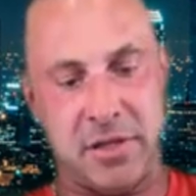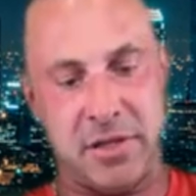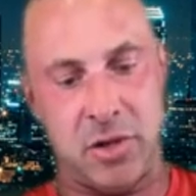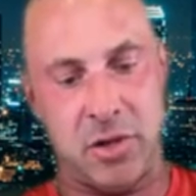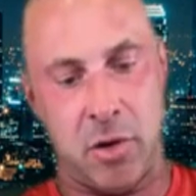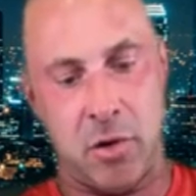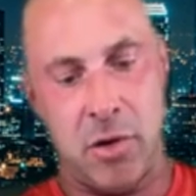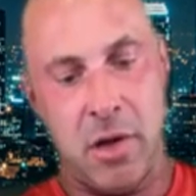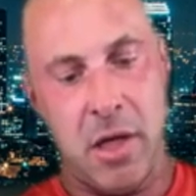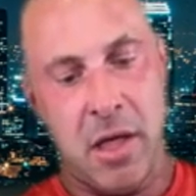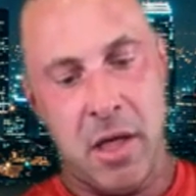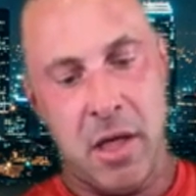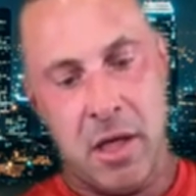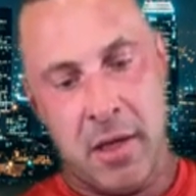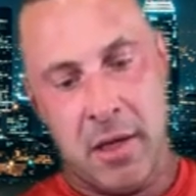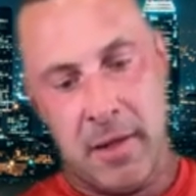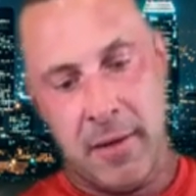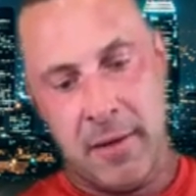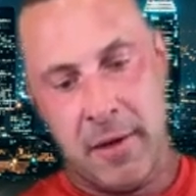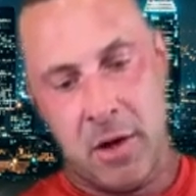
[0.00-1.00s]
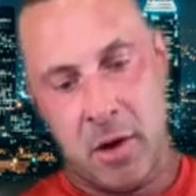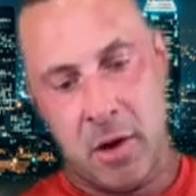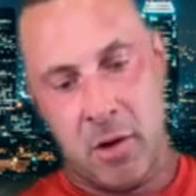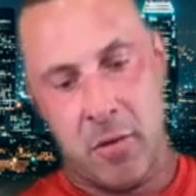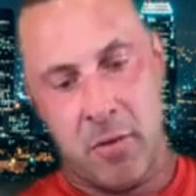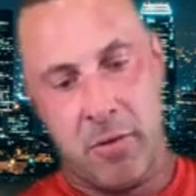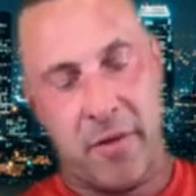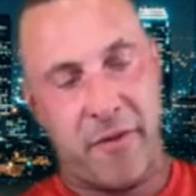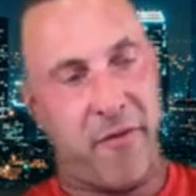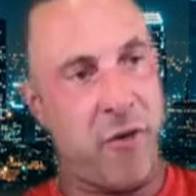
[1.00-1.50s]
So, you
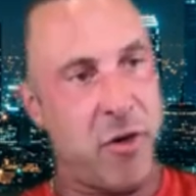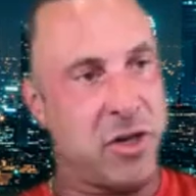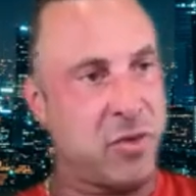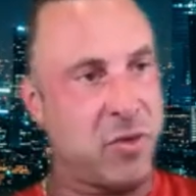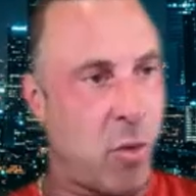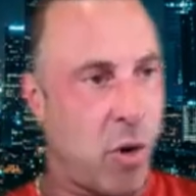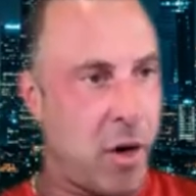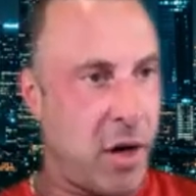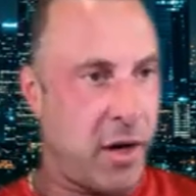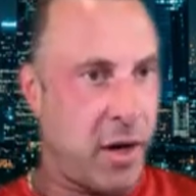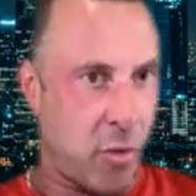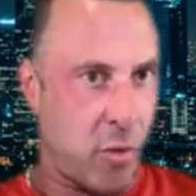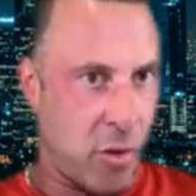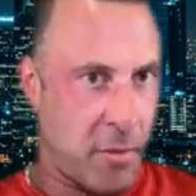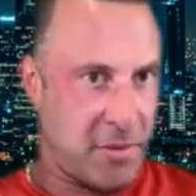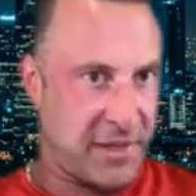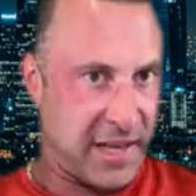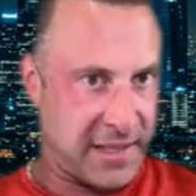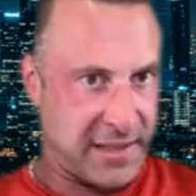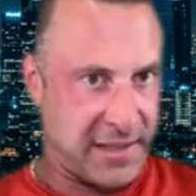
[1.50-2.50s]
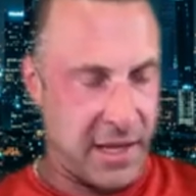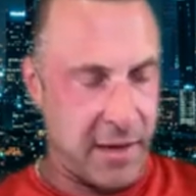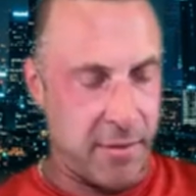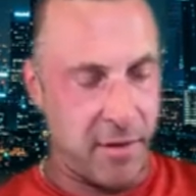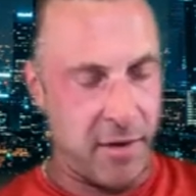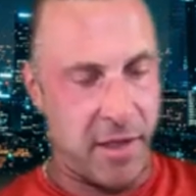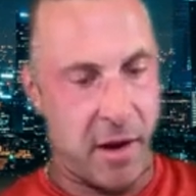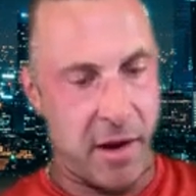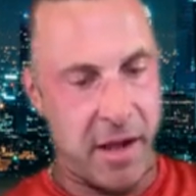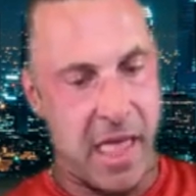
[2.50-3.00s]
know, the first one aromatase
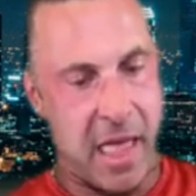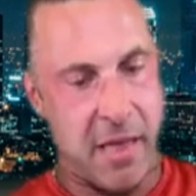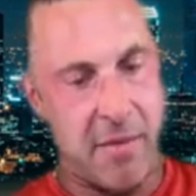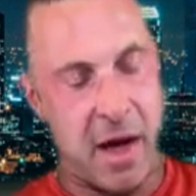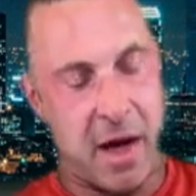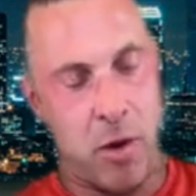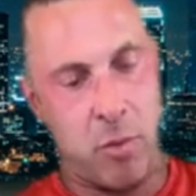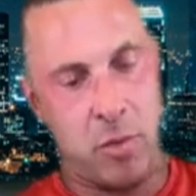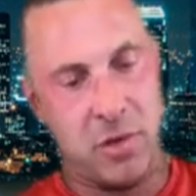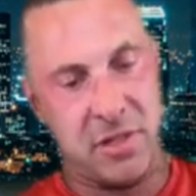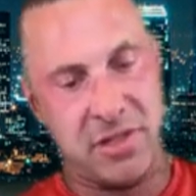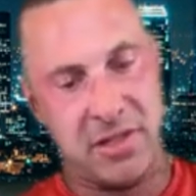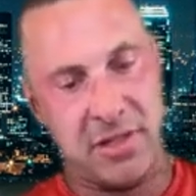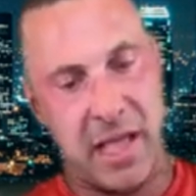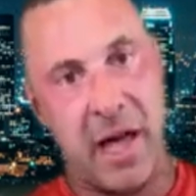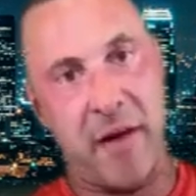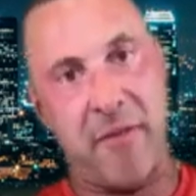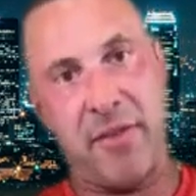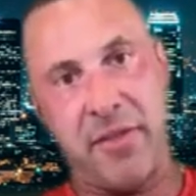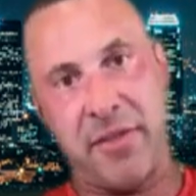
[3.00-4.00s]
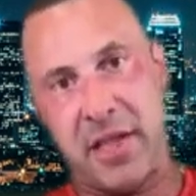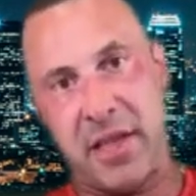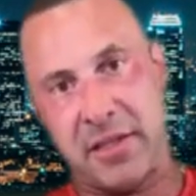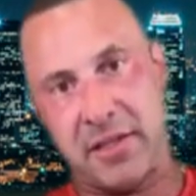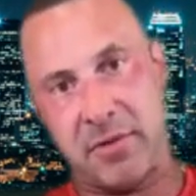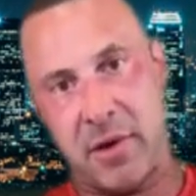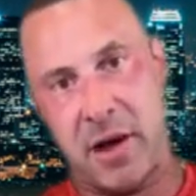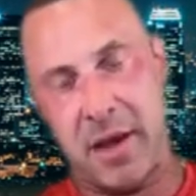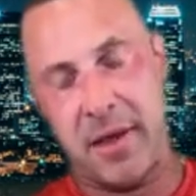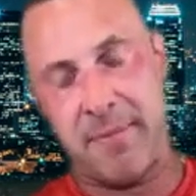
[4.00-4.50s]
inhibitor that came out was
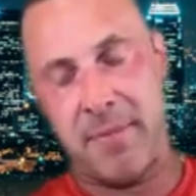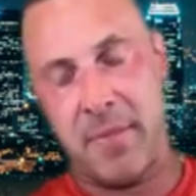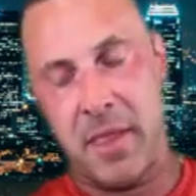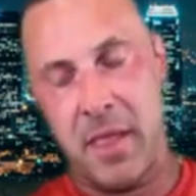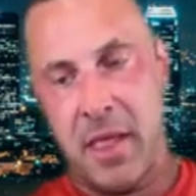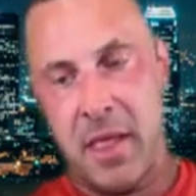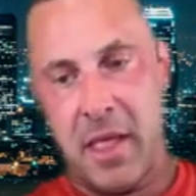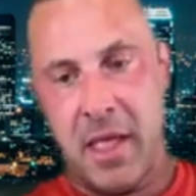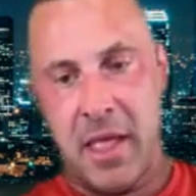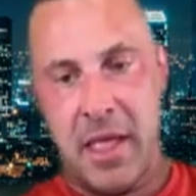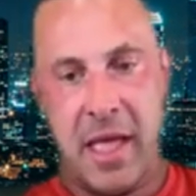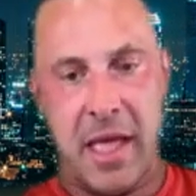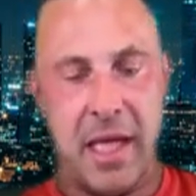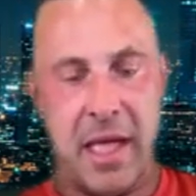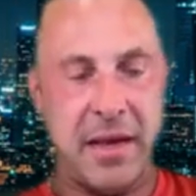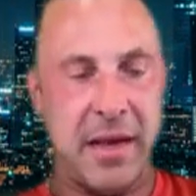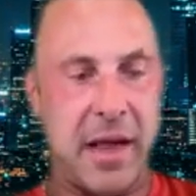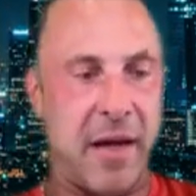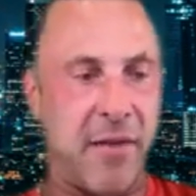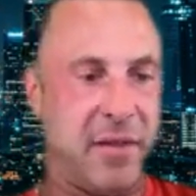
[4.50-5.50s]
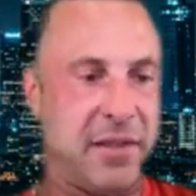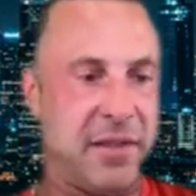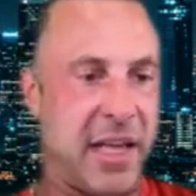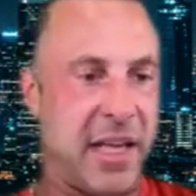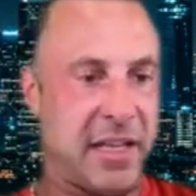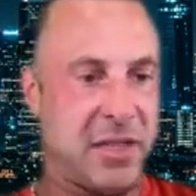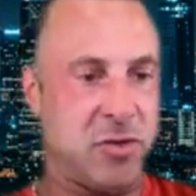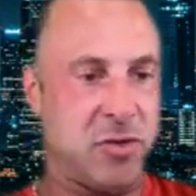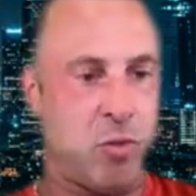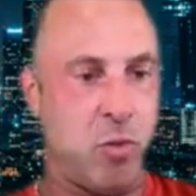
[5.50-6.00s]
Nolvadex, right? And
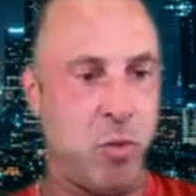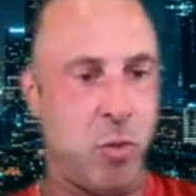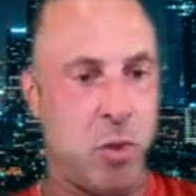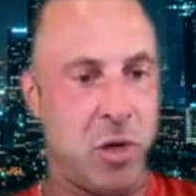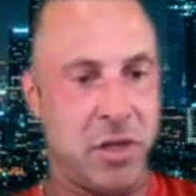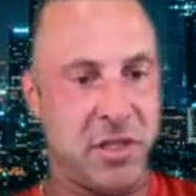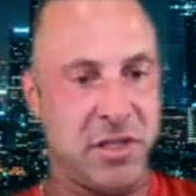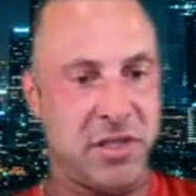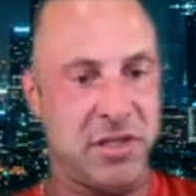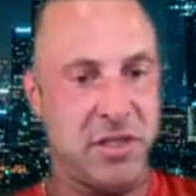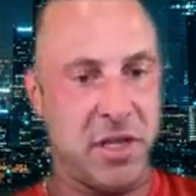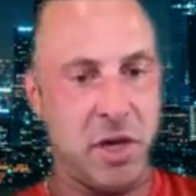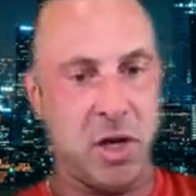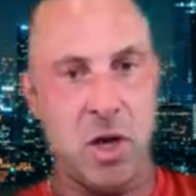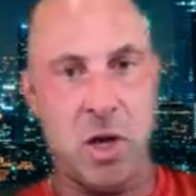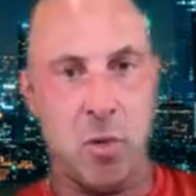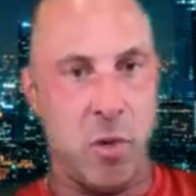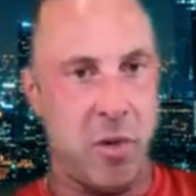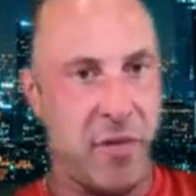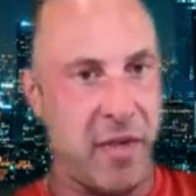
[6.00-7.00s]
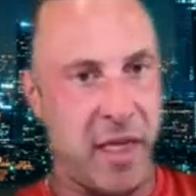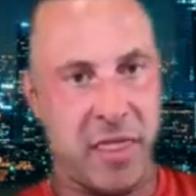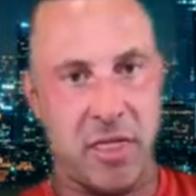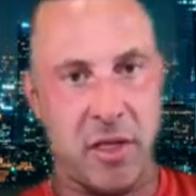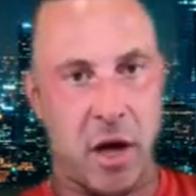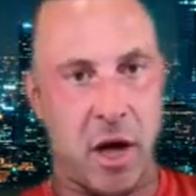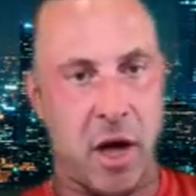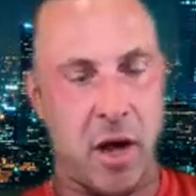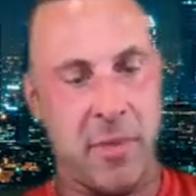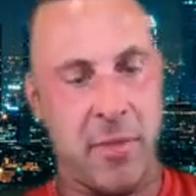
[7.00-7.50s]
Nolvadex was a good one, they
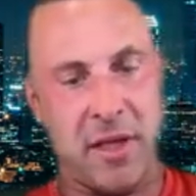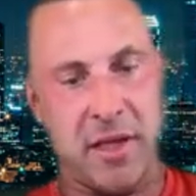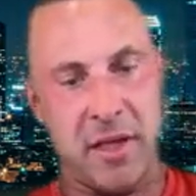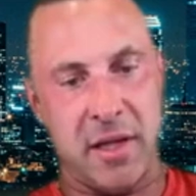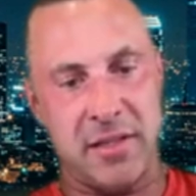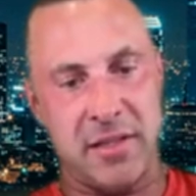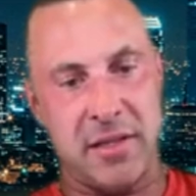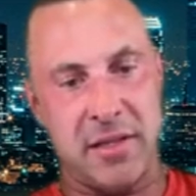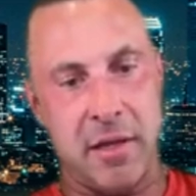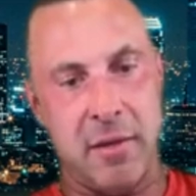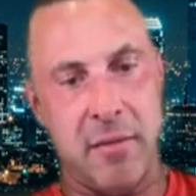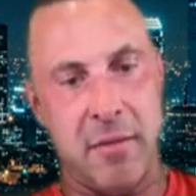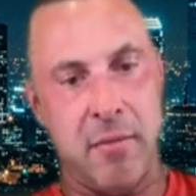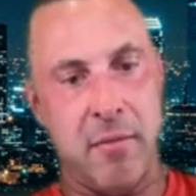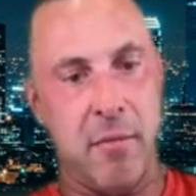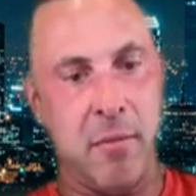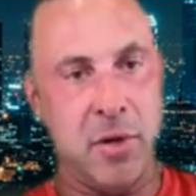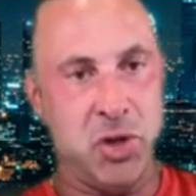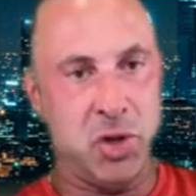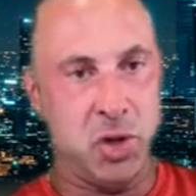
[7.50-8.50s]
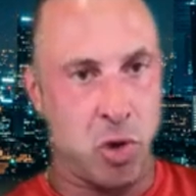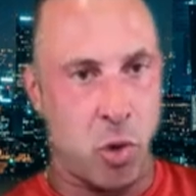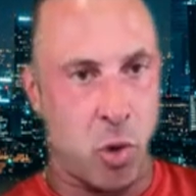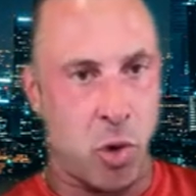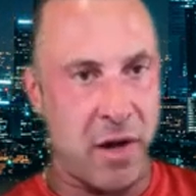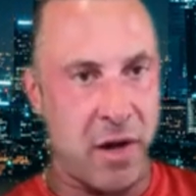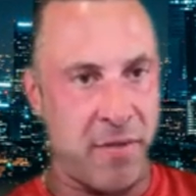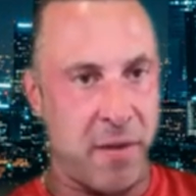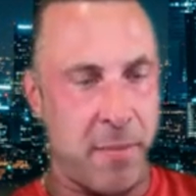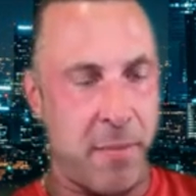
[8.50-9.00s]
thought, because
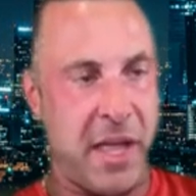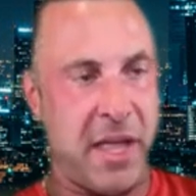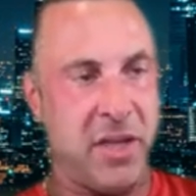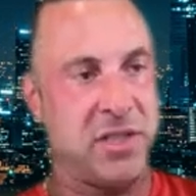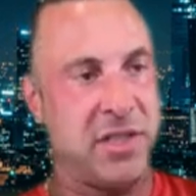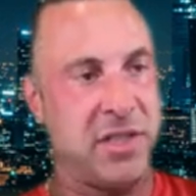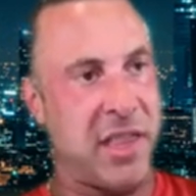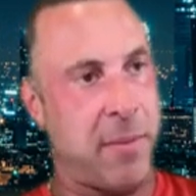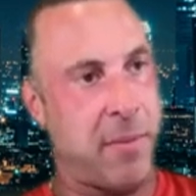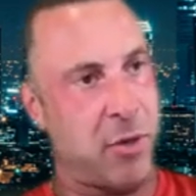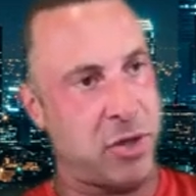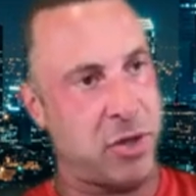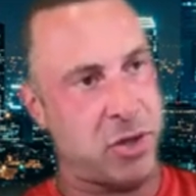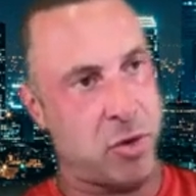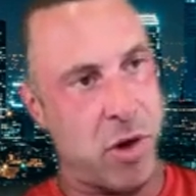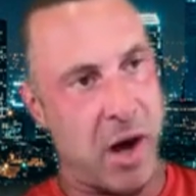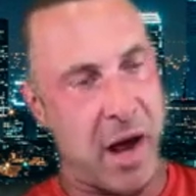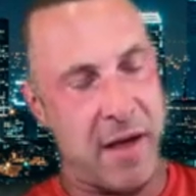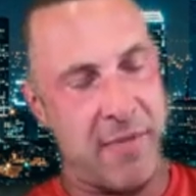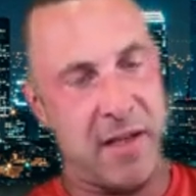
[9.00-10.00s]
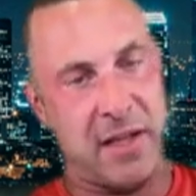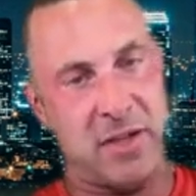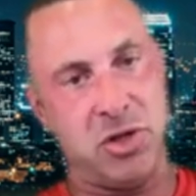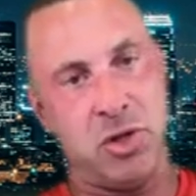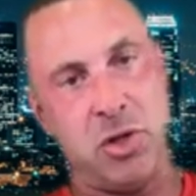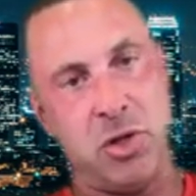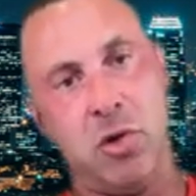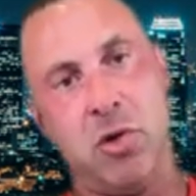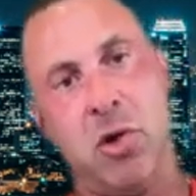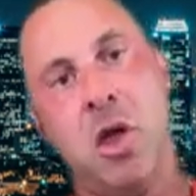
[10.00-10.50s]
majority of the patients they prescribed that
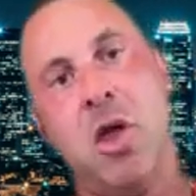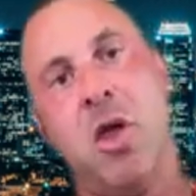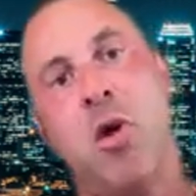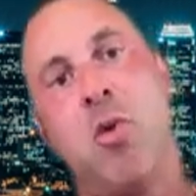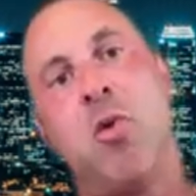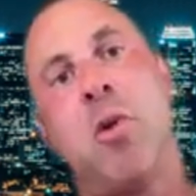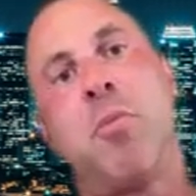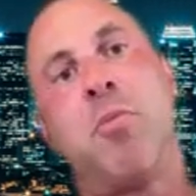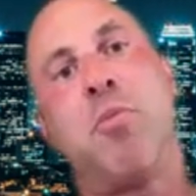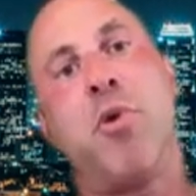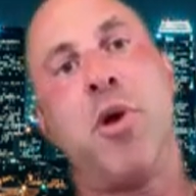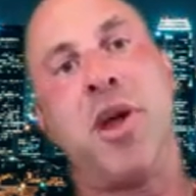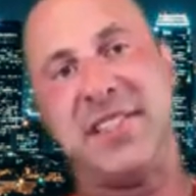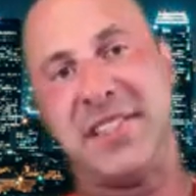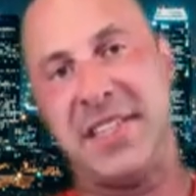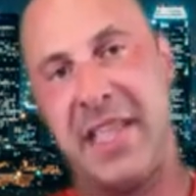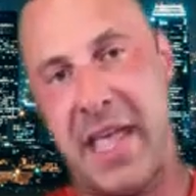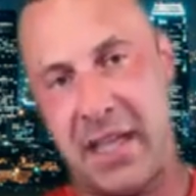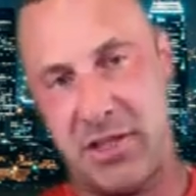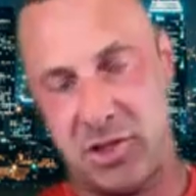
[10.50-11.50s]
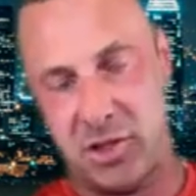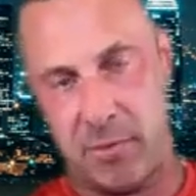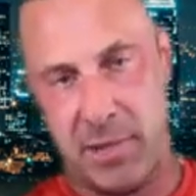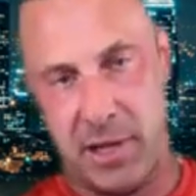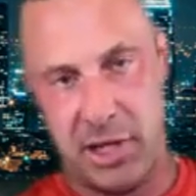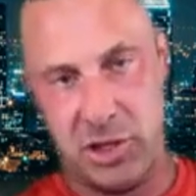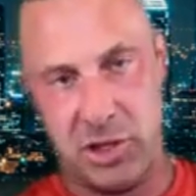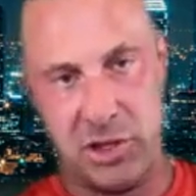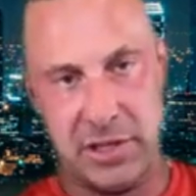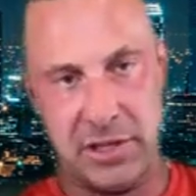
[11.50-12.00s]
to were breast cancer
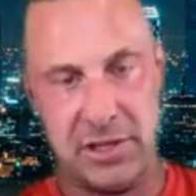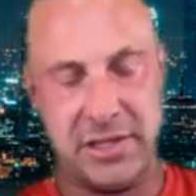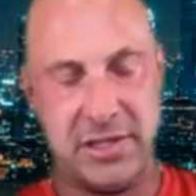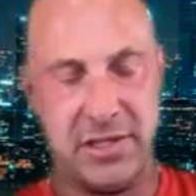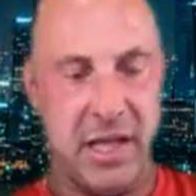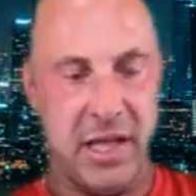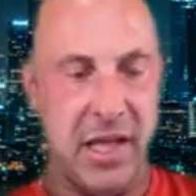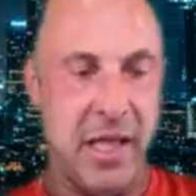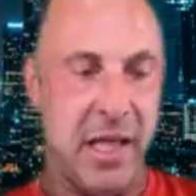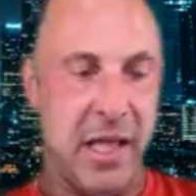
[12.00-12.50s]
patients.